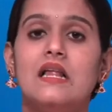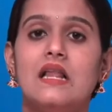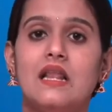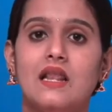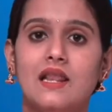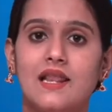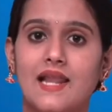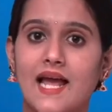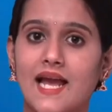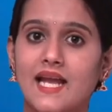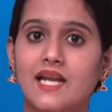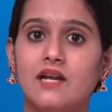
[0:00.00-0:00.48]

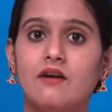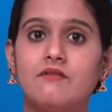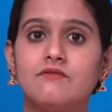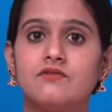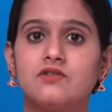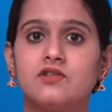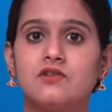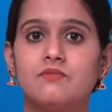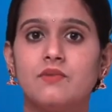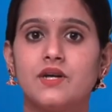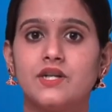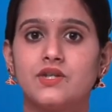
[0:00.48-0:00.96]
line of
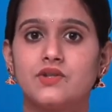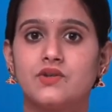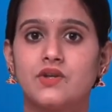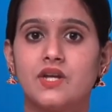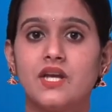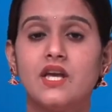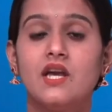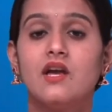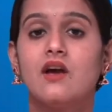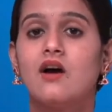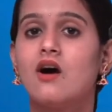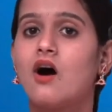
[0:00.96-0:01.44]

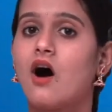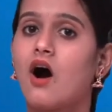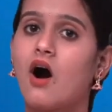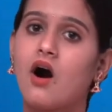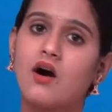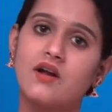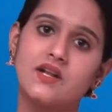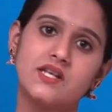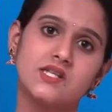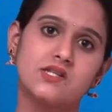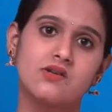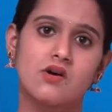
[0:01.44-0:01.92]
symmetry
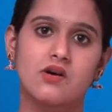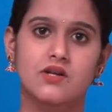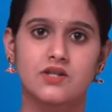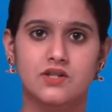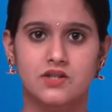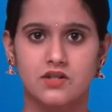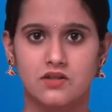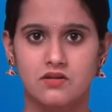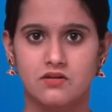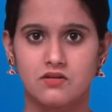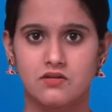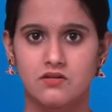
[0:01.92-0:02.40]
horizontal,